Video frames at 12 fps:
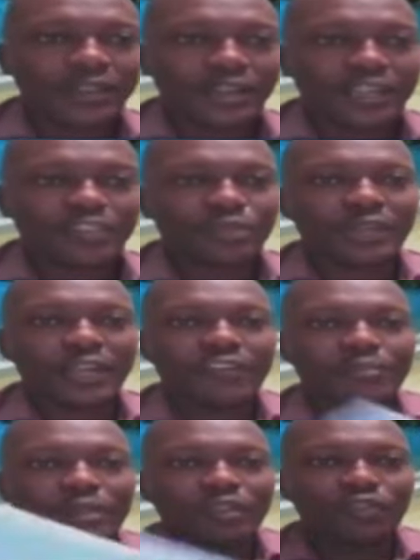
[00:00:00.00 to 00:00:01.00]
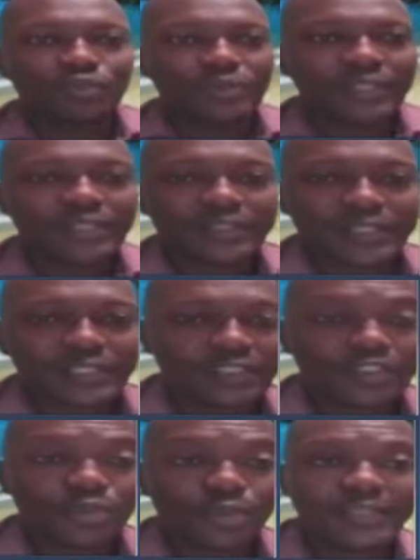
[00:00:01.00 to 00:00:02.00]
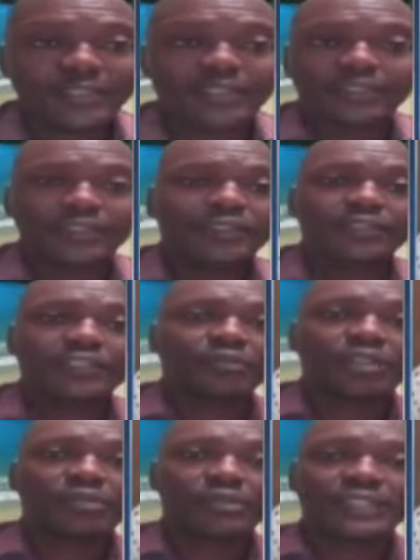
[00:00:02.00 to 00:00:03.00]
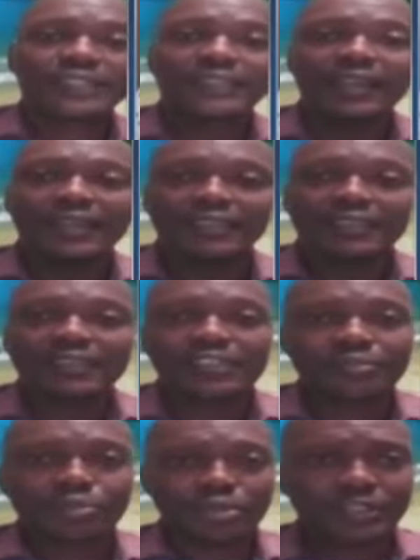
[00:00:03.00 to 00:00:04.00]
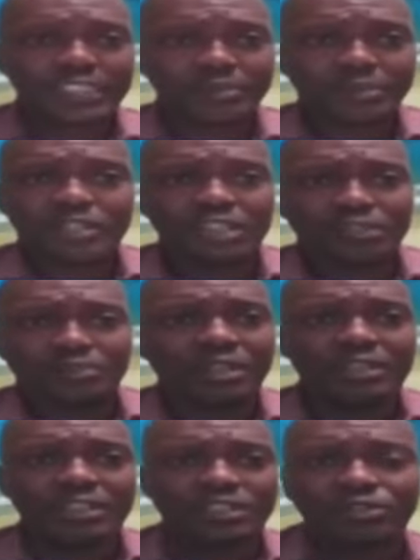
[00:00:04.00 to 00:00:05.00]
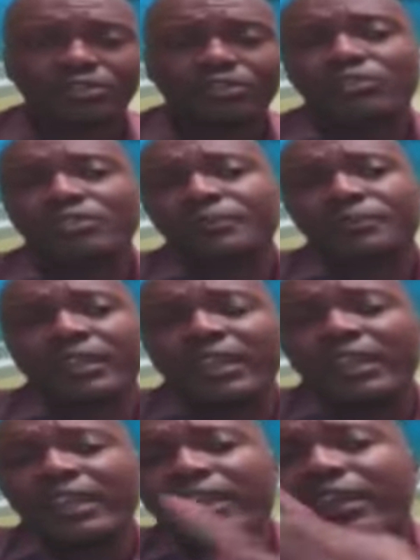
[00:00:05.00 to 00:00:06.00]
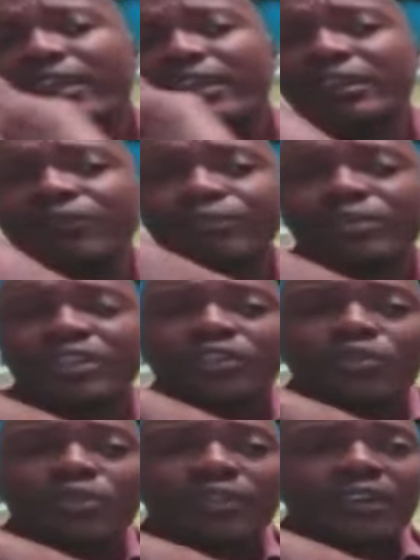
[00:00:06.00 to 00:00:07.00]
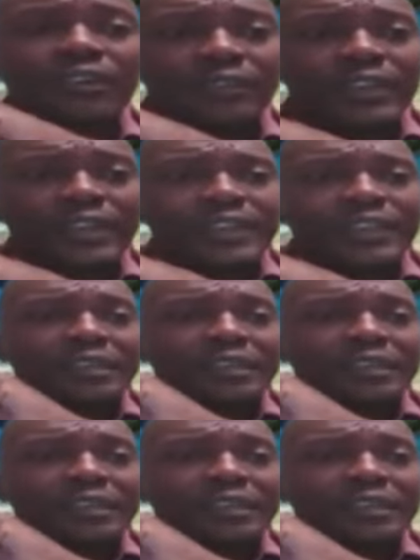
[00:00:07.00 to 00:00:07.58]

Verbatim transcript: as we have been doing since 2013 when we started this process, because we understood, look, if we go down there in the